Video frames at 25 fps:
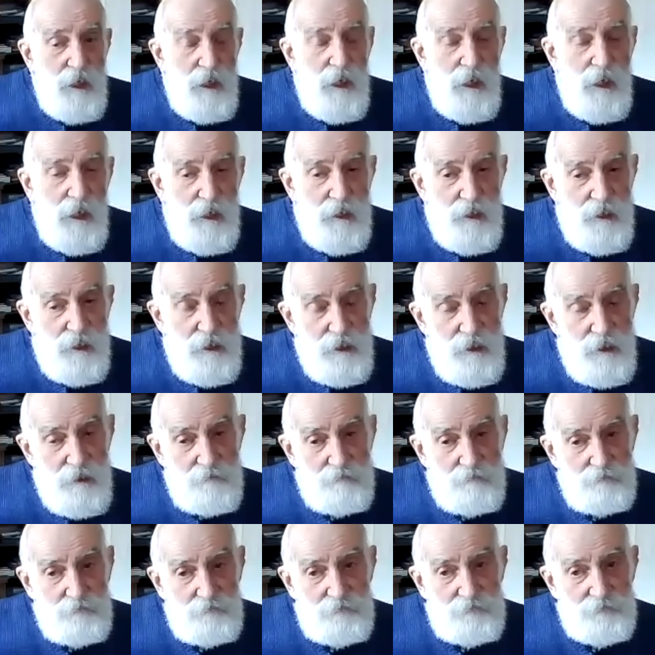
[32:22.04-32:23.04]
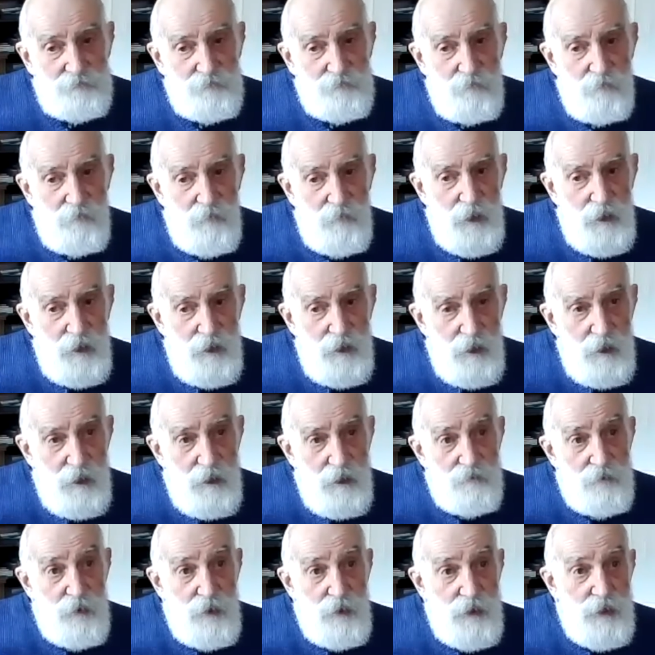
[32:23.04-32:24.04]
And
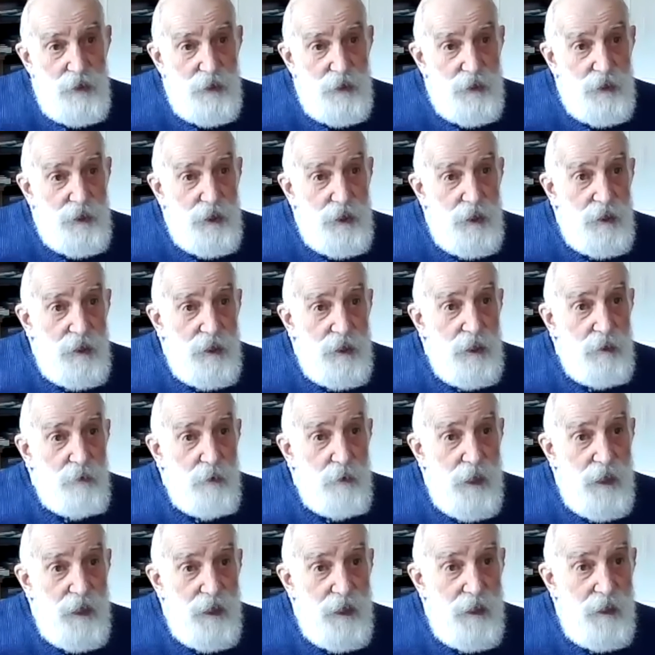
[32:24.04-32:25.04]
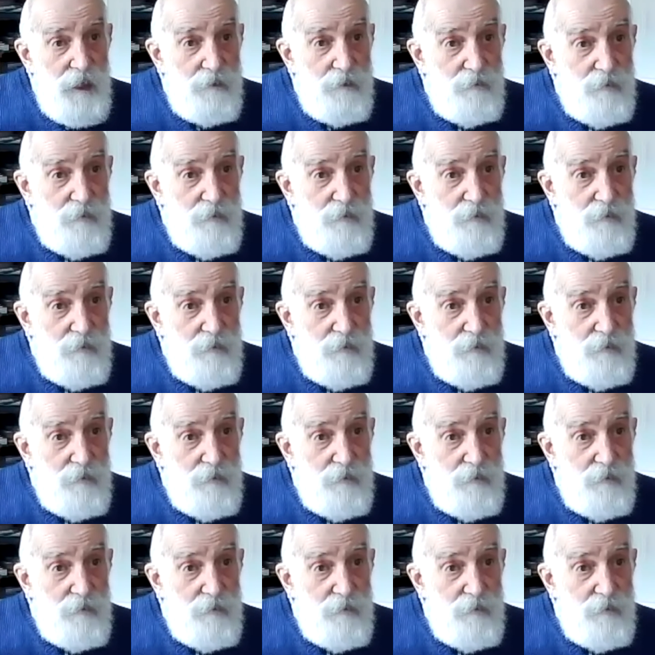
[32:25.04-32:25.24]
if you can just turn away,